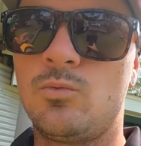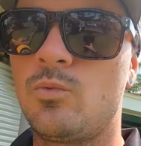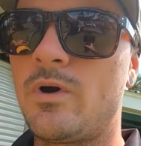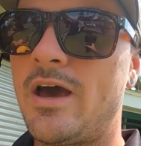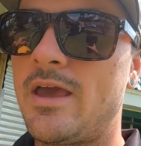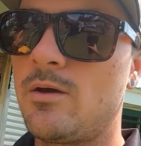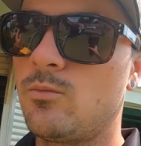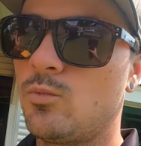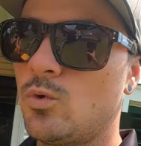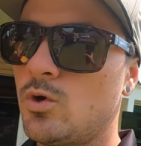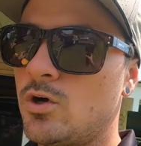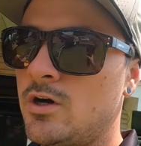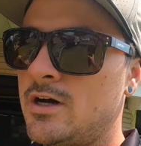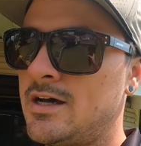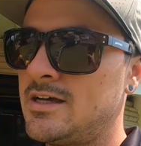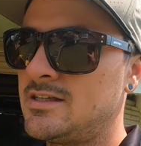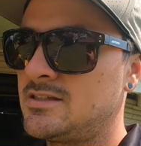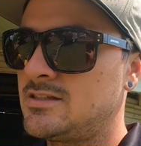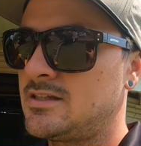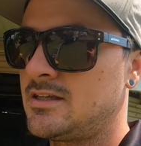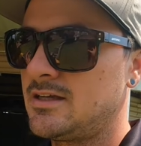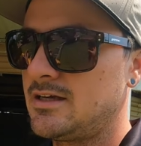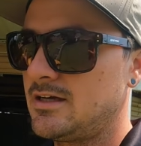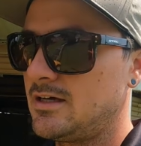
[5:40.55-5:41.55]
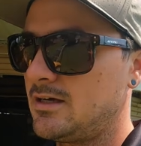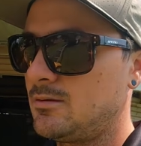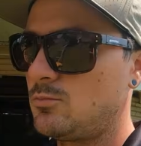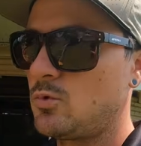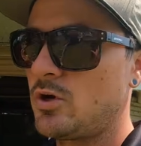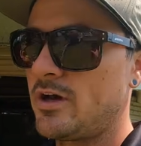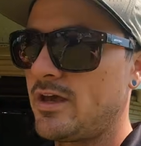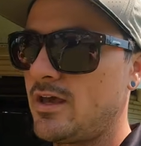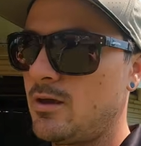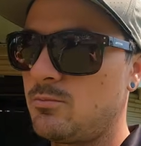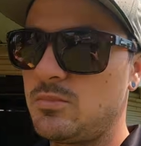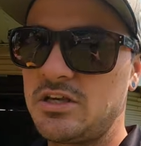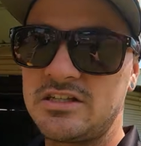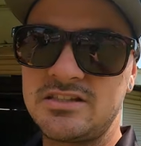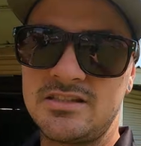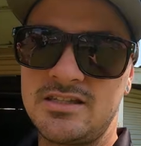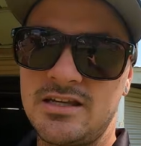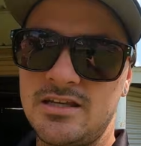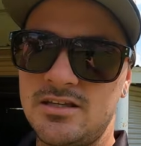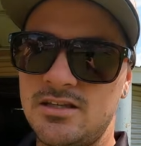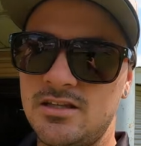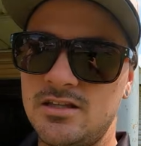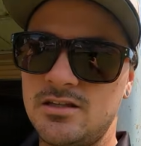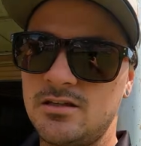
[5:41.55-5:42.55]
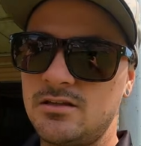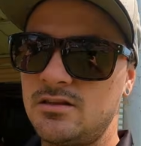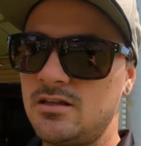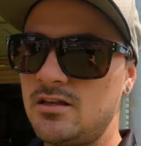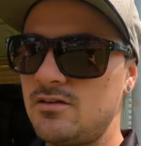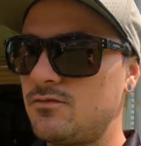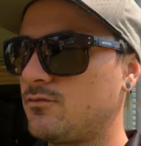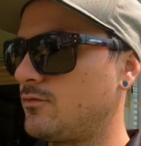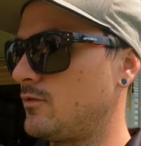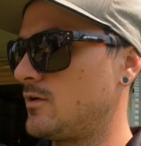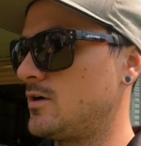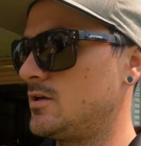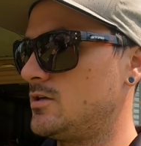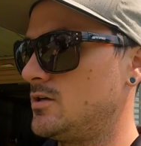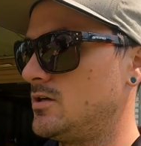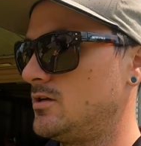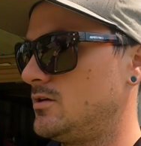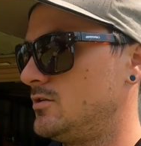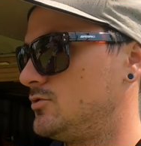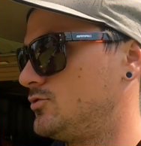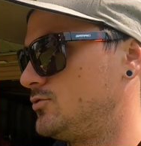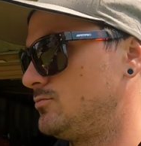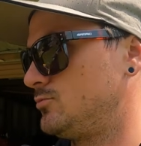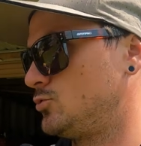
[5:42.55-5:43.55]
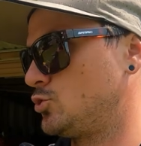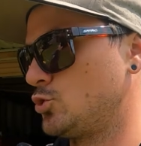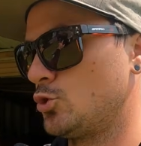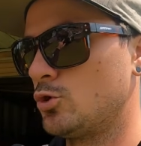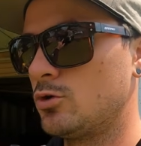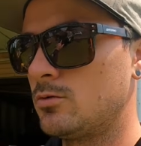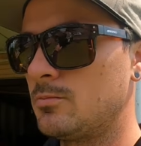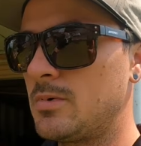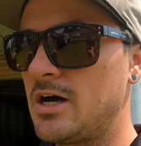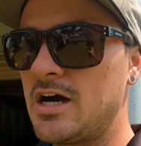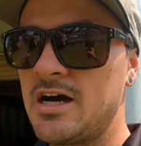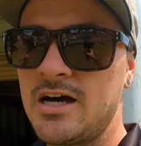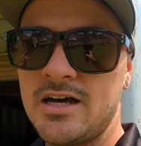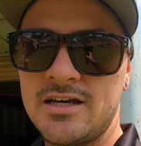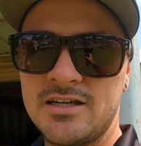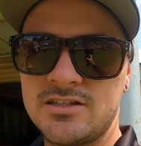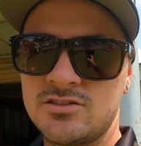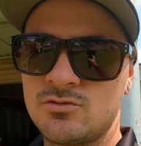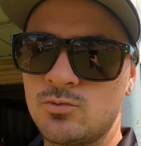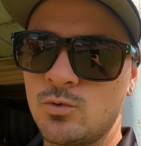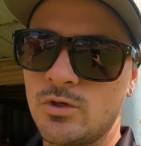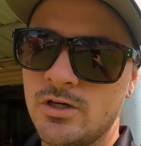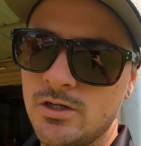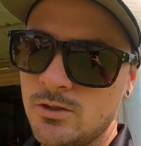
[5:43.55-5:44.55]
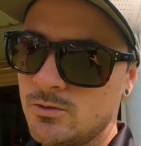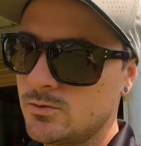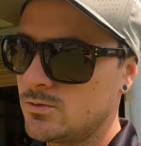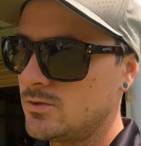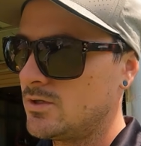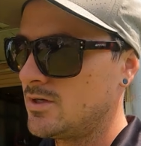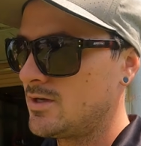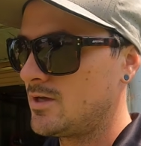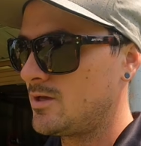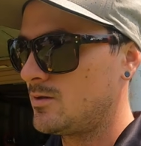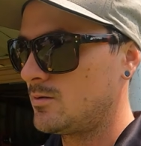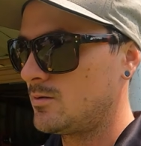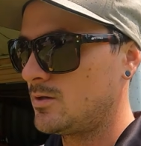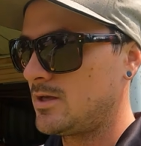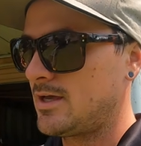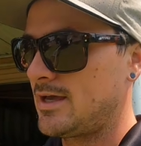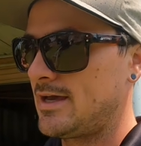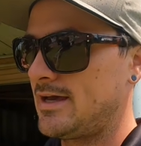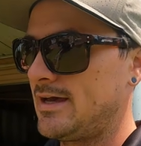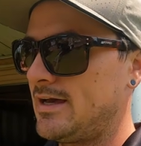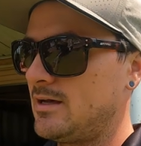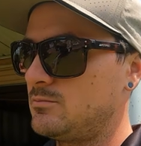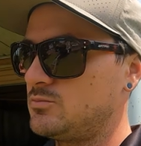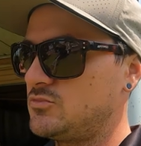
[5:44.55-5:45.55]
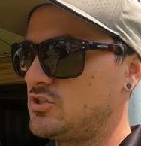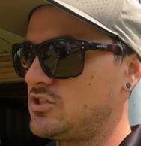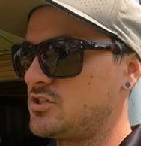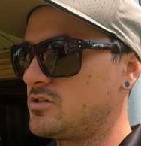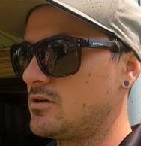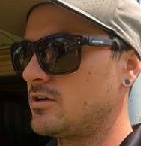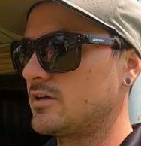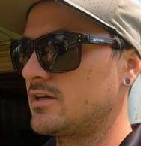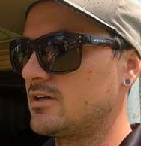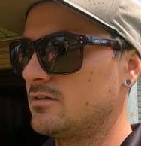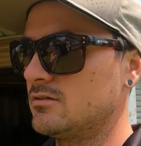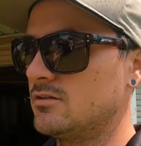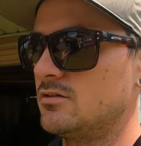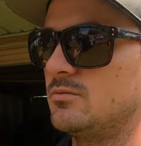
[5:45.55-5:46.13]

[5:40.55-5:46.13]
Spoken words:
weight wise. I am extending the front drawbar as well, just so I get a